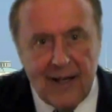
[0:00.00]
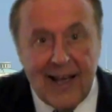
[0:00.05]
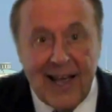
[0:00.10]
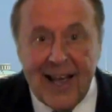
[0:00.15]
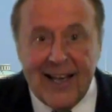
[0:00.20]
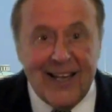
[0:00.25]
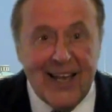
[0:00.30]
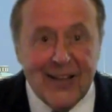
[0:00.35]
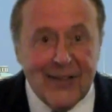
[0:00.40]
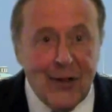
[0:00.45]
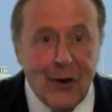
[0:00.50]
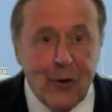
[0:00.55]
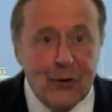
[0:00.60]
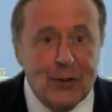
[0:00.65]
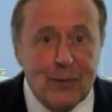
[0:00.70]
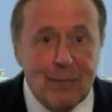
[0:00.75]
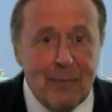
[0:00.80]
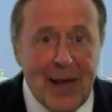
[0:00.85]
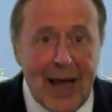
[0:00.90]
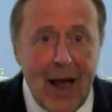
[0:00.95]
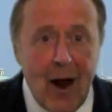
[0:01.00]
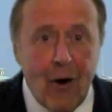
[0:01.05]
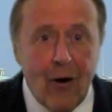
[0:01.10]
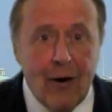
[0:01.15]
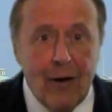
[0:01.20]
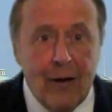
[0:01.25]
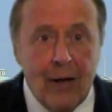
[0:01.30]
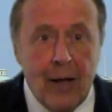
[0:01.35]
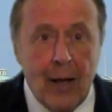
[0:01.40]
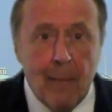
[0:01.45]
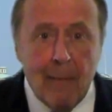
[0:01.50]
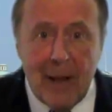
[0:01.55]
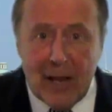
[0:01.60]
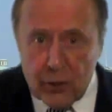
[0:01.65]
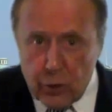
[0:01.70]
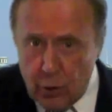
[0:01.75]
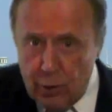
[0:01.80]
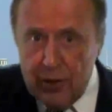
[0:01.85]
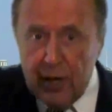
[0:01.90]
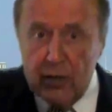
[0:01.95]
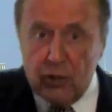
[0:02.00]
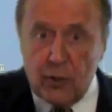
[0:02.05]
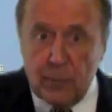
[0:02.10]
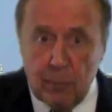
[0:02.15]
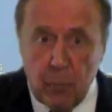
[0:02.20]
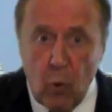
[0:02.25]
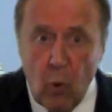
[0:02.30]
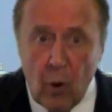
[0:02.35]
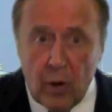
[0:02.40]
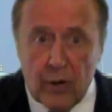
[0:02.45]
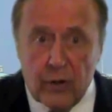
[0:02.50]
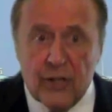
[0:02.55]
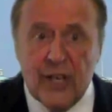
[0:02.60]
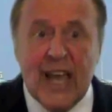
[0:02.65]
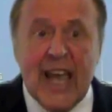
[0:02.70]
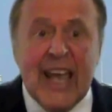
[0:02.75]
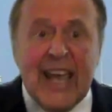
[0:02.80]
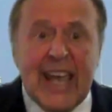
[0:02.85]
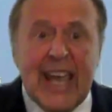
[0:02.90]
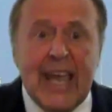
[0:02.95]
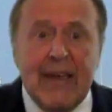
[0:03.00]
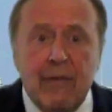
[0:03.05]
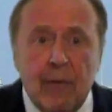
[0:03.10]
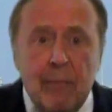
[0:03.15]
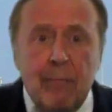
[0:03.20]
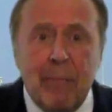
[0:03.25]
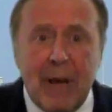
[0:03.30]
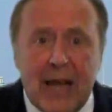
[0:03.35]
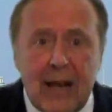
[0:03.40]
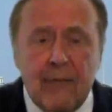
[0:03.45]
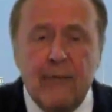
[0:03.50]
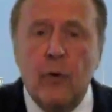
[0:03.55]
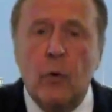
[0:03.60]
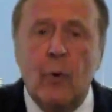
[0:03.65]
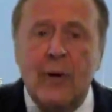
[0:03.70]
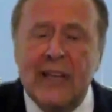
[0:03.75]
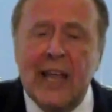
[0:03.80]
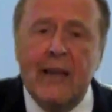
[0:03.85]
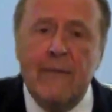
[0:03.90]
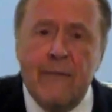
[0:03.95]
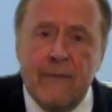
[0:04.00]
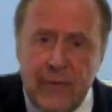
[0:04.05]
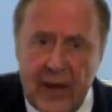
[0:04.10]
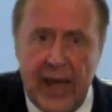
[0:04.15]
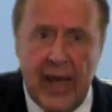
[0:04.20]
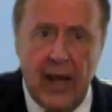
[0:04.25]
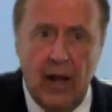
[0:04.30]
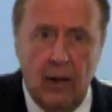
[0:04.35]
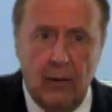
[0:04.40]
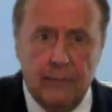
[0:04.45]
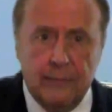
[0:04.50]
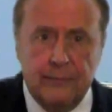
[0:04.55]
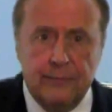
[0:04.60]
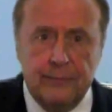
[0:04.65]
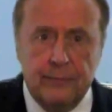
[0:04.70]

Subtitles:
And yet those in power make sure their supporters even benefit when they fail.